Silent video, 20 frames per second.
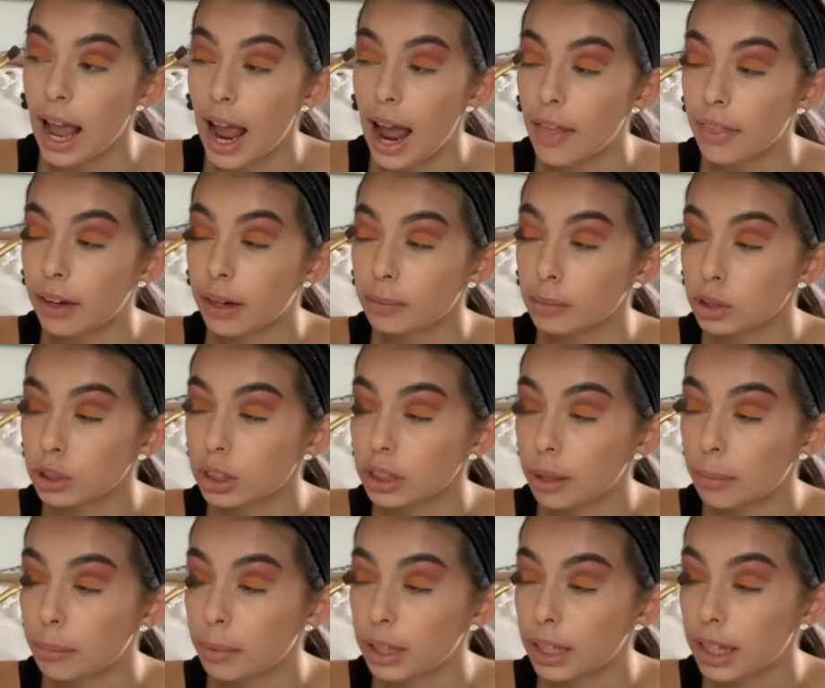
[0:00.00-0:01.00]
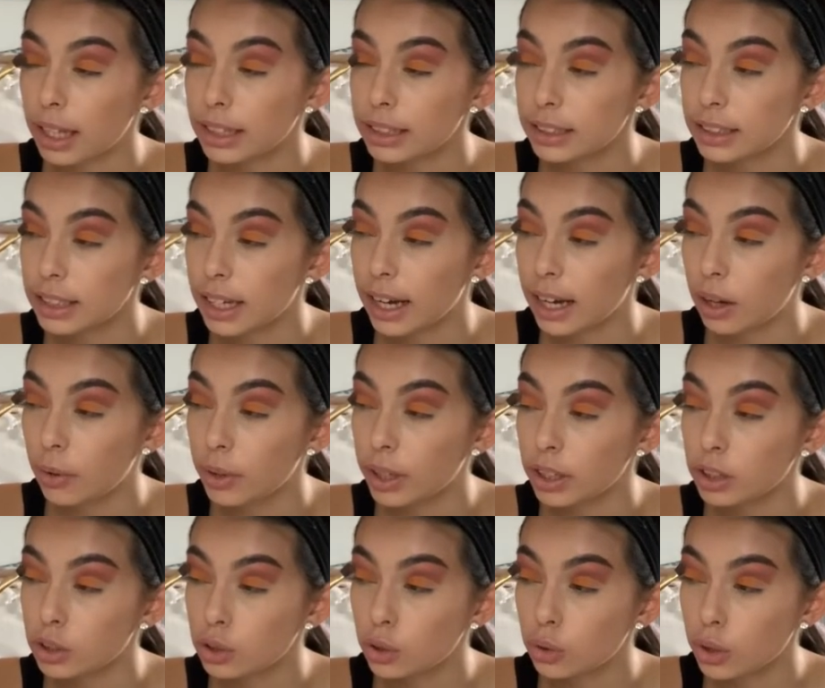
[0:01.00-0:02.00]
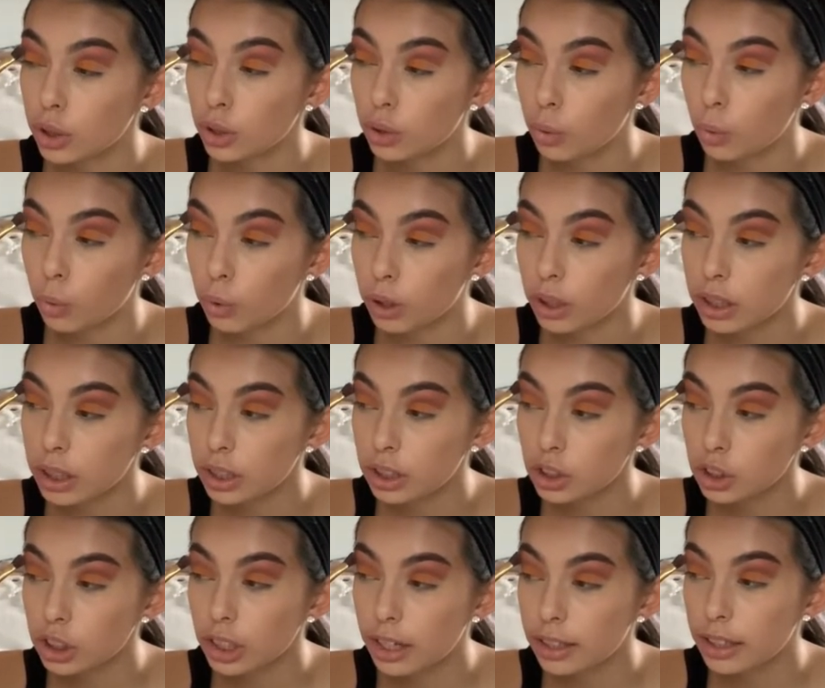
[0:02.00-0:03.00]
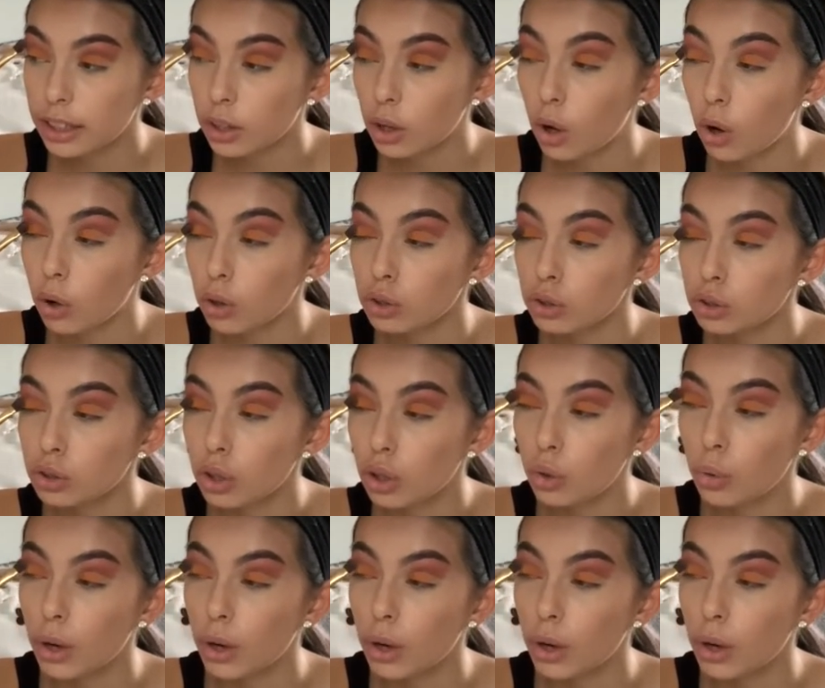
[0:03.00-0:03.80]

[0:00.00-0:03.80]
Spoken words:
And then I'm just gonna blend it out into the orange and then also